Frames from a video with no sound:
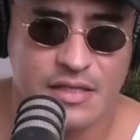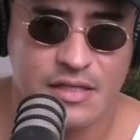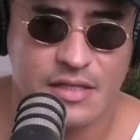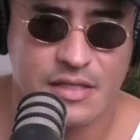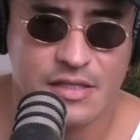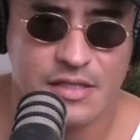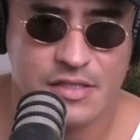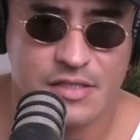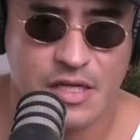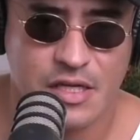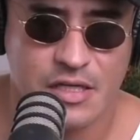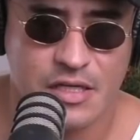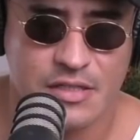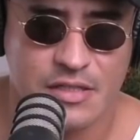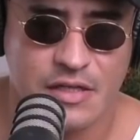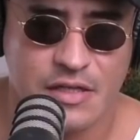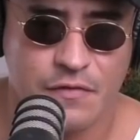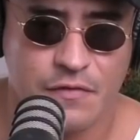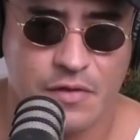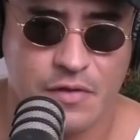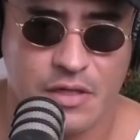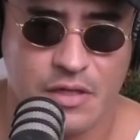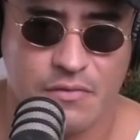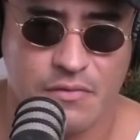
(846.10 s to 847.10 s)
there's like
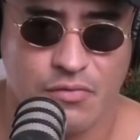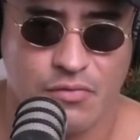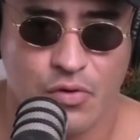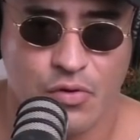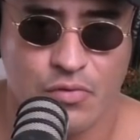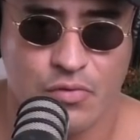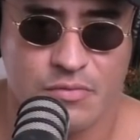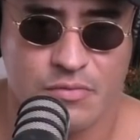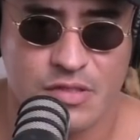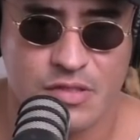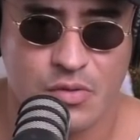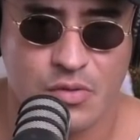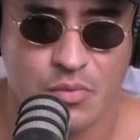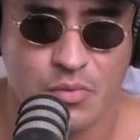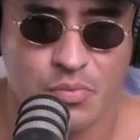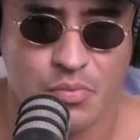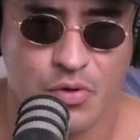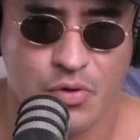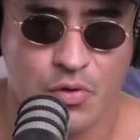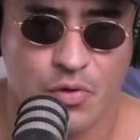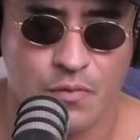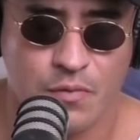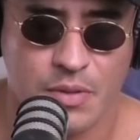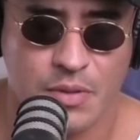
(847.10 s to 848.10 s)
definitely room to
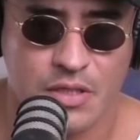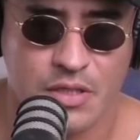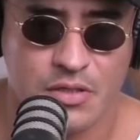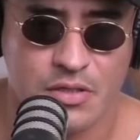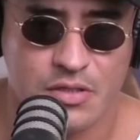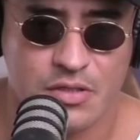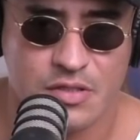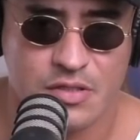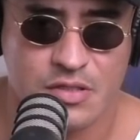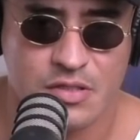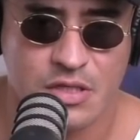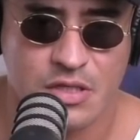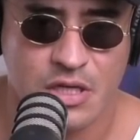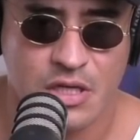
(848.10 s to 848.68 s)
improve because.